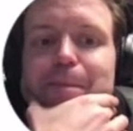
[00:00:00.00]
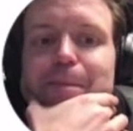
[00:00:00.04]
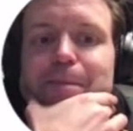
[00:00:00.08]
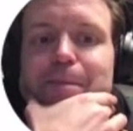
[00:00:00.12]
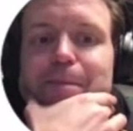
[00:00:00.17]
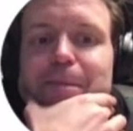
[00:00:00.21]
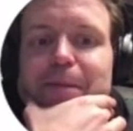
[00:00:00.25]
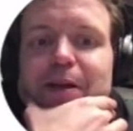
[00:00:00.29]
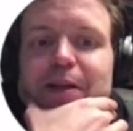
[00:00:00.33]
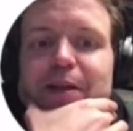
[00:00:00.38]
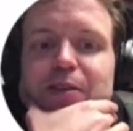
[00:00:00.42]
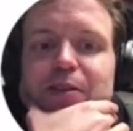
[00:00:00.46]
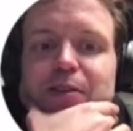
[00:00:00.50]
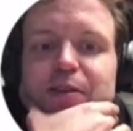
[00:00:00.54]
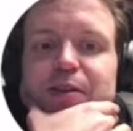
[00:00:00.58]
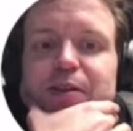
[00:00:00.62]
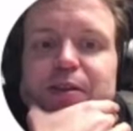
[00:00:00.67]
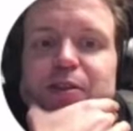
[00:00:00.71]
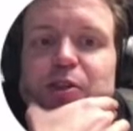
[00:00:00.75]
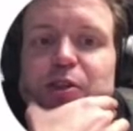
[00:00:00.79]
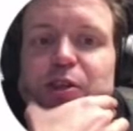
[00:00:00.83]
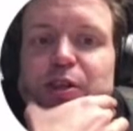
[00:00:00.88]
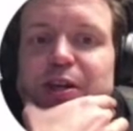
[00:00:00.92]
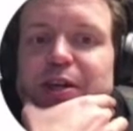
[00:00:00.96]

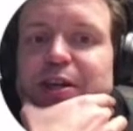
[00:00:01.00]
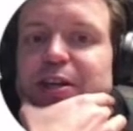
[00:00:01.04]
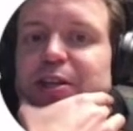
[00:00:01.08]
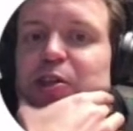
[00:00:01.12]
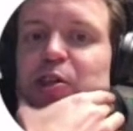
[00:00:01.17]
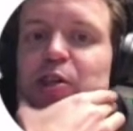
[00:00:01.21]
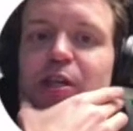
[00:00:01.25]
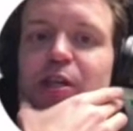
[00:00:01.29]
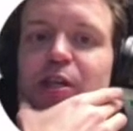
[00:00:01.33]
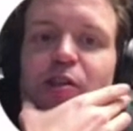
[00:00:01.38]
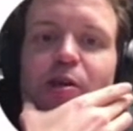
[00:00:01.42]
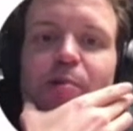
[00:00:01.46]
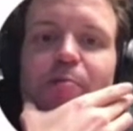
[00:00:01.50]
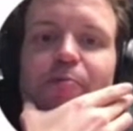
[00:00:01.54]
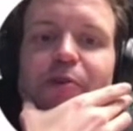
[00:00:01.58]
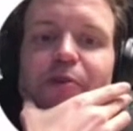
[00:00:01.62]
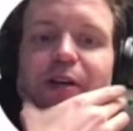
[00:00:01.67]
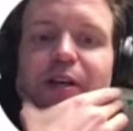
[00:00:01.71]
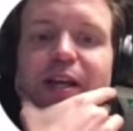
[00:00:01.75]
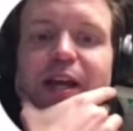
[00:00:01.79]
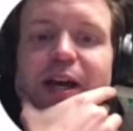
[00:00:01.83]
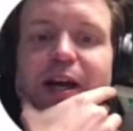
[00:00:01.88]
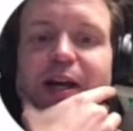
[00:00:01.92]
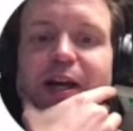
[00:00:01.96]
It set something.
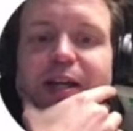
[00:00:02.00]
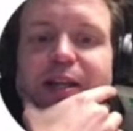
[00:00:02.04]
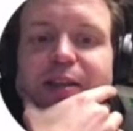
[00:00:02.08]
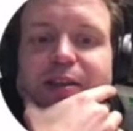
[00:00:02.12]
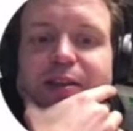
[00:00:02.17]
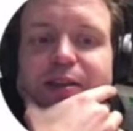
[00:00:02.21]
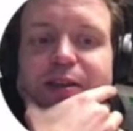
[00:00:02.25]
Yeah, it